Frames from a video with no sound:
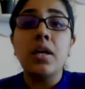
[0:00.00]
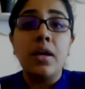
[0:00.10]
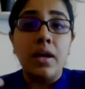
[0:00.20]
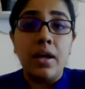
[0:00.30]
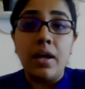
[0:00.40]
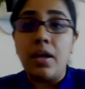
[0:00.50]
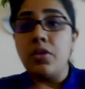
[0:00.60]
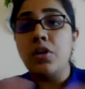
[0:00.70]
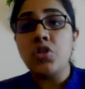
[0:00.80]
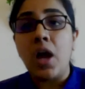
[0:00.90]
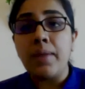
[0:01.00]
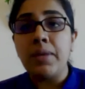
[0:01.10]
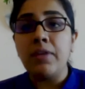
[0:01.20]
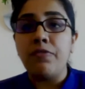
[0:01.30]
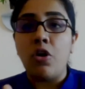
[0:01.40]
uh, the
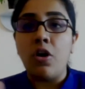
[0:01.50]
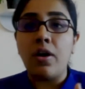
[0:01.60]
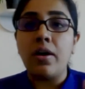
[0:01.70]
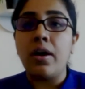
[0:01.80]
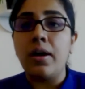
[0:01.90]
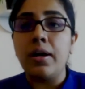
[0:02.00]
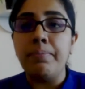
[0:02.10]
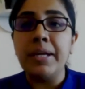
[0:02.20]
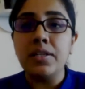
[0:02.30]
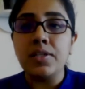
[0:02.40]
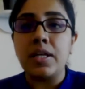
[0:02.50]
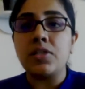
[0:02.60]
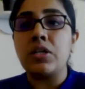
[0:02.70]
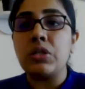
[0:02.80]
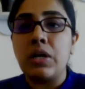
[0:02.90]
timing for uh, meals,
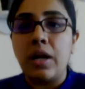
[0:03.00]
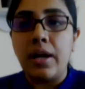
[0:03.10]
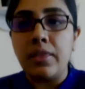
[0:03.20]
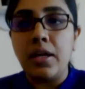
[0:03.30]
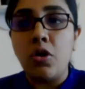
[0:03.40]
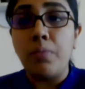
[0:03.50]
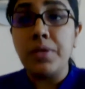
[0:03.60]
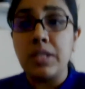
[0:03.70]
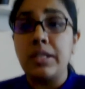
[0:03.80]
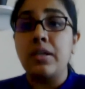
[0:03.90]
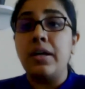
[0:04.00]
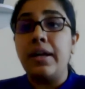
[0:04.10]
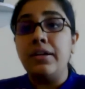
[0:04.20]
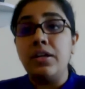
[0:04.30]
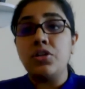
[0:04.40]
etc., and then obviously the
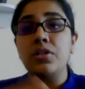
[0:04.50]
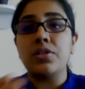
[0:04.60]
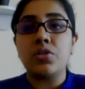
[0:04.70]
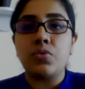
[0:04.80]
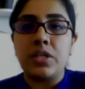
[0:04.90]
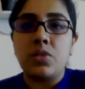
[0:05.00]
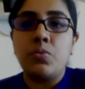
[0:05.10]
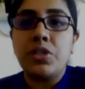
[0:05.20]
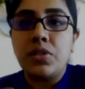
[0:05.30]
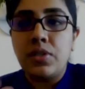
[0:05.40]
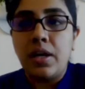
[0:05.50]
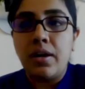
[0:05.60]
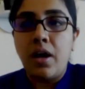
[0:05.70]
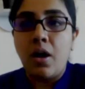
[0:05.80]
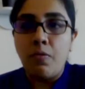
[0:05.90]
additional stress which is there
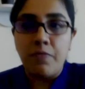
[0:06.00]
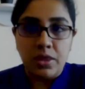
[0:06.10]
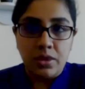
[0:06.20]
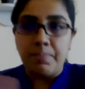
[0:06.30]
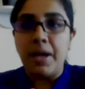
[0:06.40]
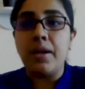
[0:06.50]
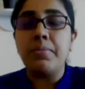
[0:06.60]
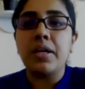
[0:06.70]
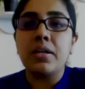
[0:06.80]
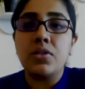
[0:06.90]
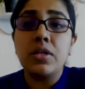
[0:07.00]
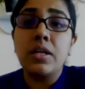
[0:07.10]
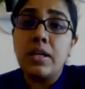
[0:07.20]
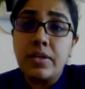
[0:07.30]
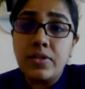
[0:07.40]
now with the pandemic it
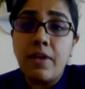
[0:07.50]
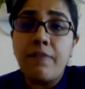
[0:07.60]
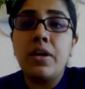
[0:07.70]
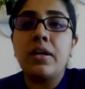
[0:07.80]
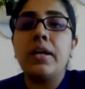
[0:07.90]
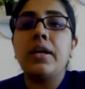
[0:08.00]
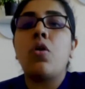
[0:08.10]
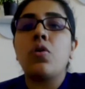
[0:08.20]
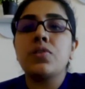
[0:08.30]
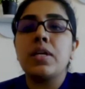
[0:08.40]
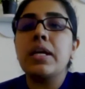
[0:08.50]
is definitely causing